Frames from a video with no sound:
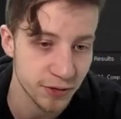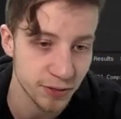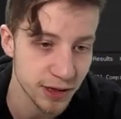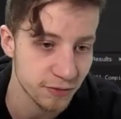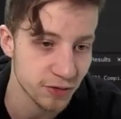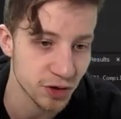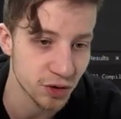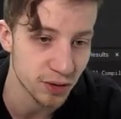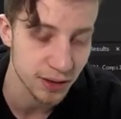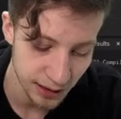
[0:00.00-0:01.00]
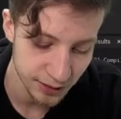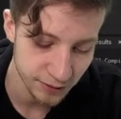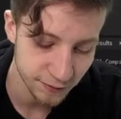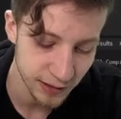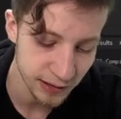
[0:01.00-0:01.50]
few years for sure. I
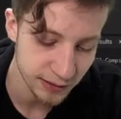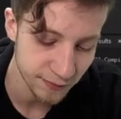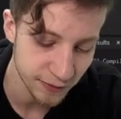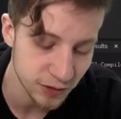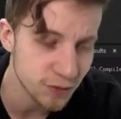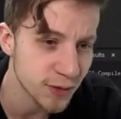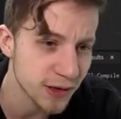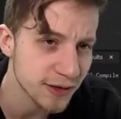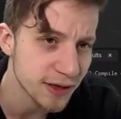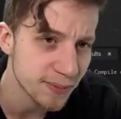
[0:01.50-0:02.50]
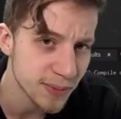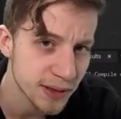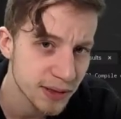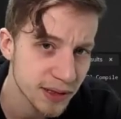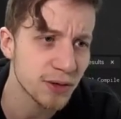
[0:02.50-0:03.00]
don't think that's something too worrisome.
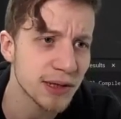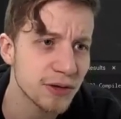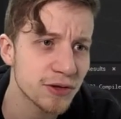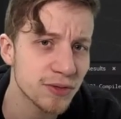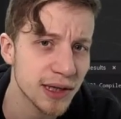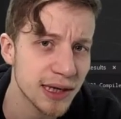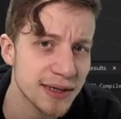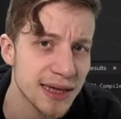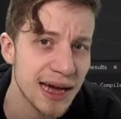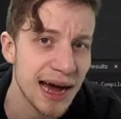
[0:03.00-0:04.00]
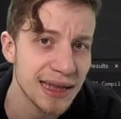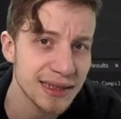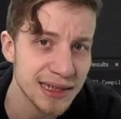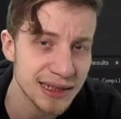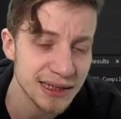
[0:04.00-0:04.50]
You gotta also realize
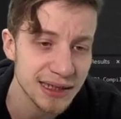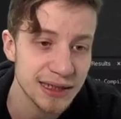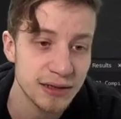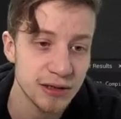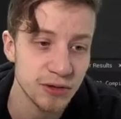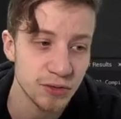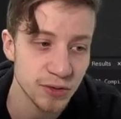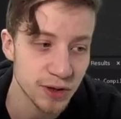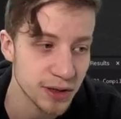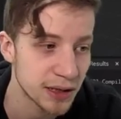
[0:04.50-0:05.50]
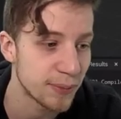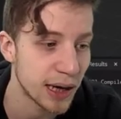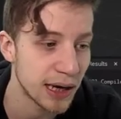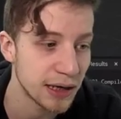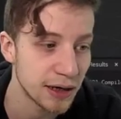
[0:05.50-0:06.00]
Unreal is used
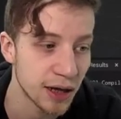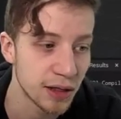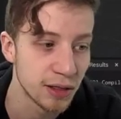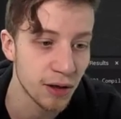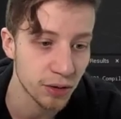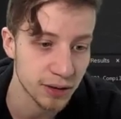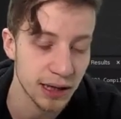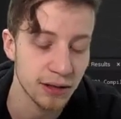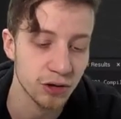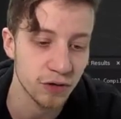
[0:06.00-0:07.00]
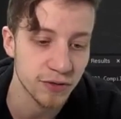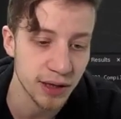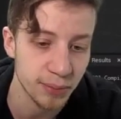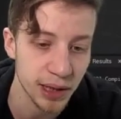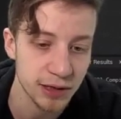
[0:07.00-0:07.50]
by a lot and lot of
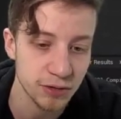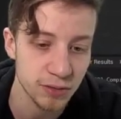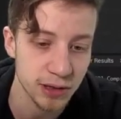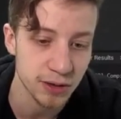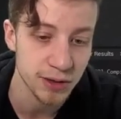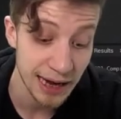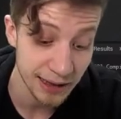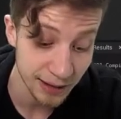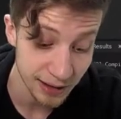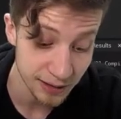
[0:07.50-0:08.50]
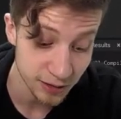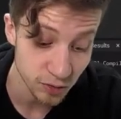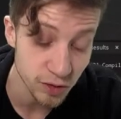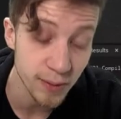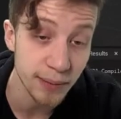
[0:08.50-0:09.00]
AAA studios, and Unreal is
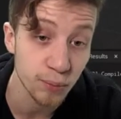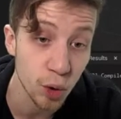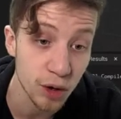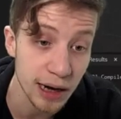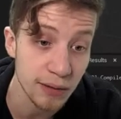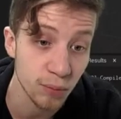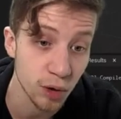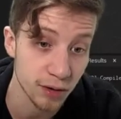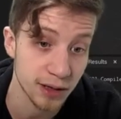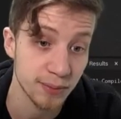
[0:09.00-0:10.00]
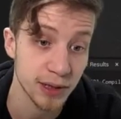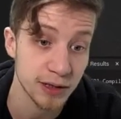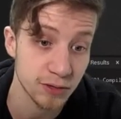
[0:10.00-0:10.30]
used by more and more AAA